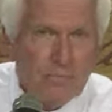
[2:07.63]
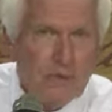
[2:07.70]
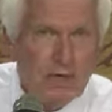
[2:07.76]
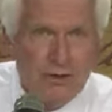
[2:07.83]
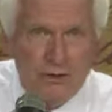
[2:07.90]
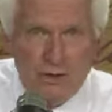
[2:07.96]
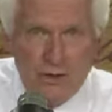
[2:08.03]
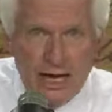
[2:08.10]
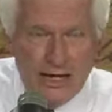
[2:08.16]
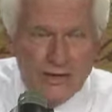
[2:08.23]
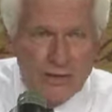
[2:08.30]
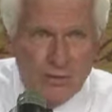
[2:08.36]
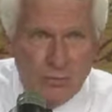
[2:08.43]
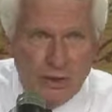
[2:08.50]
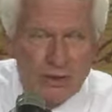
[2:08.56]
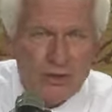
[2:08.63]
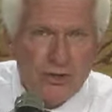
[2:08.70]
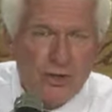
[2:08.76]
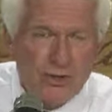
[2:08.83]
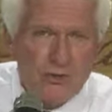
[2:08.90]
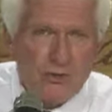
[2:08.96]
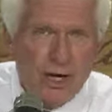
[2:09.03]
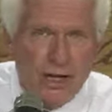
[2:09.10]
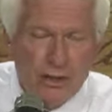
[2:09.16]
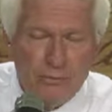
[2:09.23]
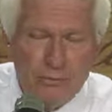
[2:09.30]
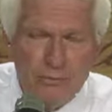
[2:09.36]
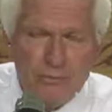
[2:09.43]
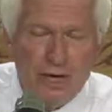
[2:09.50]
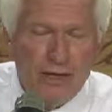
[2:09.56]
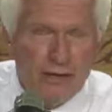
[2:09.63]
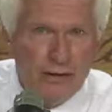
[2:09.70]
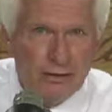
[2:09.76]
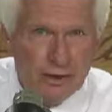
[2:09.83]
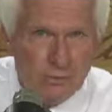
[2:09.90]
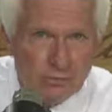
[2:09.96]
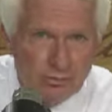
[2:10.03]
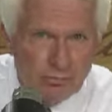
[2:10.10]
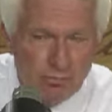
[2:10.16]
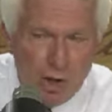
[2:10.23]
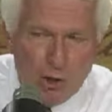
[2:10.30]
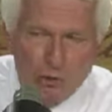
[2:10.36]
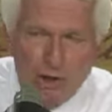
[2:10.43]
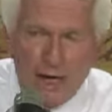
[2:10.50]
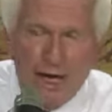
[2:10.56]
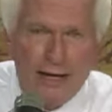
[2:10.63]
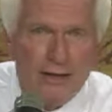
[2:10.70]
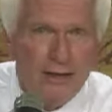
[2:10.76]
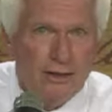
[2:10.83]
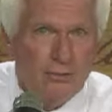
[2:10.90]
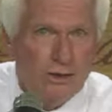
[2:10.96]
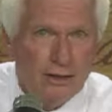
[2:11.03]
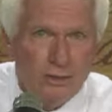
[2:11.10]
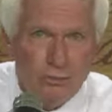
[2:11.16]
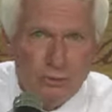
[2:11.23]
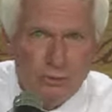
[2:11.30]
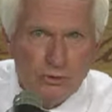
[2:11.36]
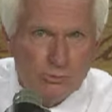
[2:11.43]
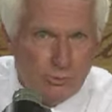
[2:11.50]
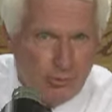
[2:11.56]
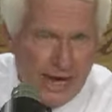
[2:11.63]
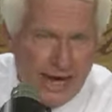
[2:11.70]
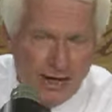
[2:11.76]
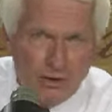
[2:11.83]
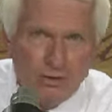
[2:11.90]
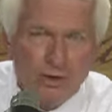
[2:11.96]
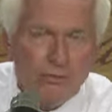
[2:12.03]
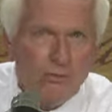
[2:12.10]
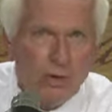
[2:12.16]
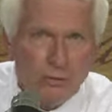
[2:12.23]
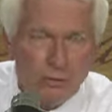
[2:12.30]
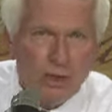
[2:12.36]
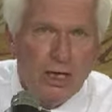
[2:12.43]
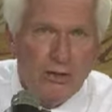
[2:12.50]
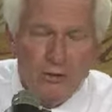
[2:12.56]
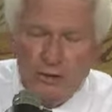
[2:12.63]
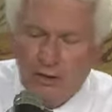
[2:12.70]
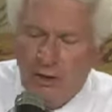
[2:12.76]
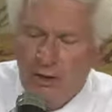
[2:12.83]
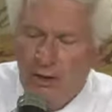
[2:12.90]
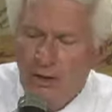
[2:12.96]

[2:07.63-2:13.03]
In the days in which this writer was writing, there was Molech and there was Baal and there were other